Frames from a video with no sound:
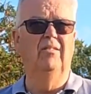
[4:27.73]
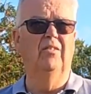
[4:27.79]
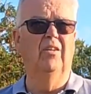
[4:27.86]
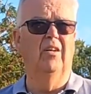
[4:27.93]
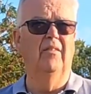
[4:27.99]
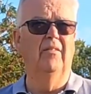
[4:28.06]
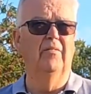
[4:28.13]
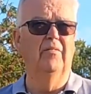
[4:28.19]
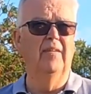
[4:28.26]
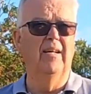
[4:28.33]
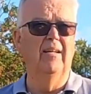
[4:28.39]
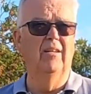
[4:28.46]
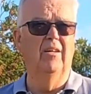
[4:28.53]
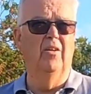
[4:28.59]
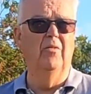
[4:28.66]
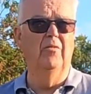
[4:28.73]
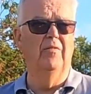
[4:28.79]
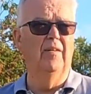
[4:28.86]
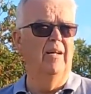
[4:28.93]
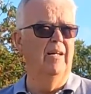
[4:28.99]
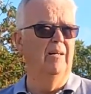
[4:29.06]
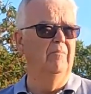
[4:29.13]
either on
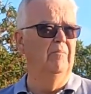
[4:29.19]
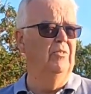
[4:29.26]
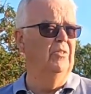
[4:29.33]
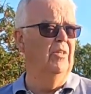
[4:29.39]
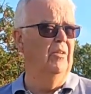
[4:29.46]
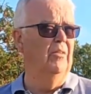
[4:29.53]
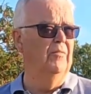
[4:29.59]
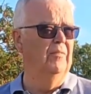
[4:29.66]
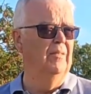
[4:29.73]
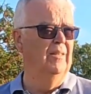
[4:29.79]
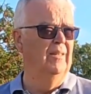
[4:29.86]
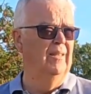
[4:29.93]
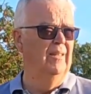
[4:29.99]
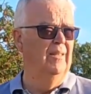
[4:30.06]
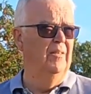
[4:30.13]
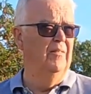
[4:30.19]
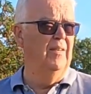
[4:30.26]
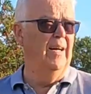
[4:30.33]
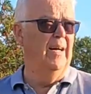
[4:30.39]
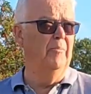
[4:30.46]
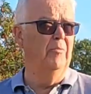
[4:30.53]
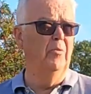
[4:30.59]
farm, is either
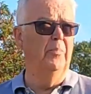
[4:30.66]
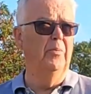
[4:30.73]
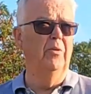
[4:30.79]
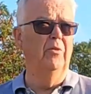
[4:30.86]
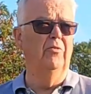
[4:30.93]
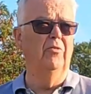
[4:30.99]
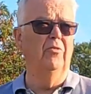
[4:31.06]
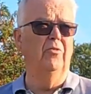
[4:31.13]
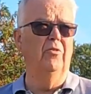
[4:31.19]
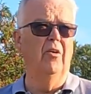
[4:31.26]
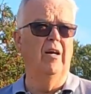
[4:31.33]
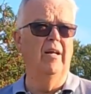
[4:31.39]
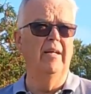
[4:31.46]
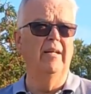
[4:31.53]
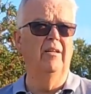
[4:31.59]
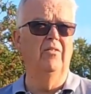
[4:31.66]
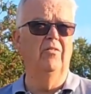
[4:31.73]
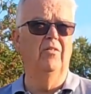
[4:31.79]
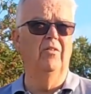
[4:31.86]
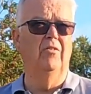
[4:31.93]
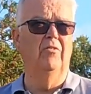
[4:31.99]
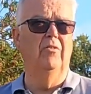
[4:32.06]
farmed or purchased grain
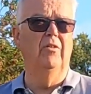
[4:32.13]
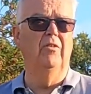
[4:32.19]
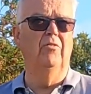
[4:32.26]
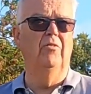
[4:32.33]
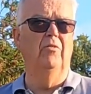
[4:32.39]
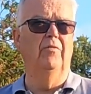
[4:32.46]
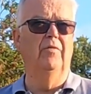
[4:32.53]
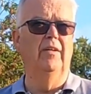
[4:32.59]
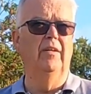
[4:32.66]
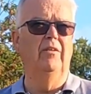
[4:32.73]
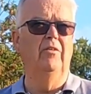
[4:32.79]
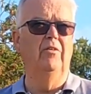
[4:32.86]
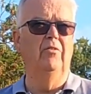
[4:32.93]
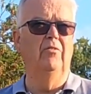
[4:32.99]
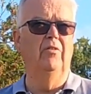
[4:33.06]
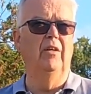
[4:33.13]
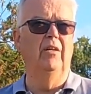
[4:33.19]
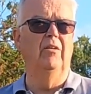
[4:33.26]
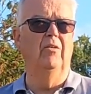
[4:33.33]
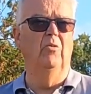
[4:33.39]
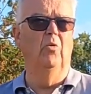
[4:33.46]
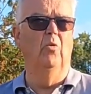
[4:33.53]
is the traditional feed used
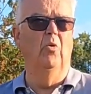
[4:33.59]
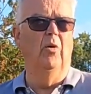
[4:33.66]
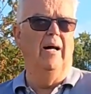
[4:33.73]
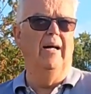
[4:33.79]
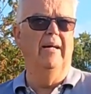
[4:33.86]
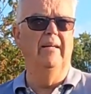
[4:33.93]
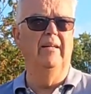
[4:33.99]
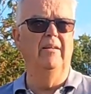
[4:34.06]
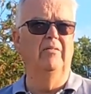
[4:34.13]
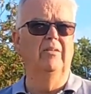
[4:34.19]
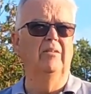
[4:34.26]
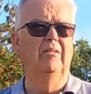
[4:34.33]
here, or hay.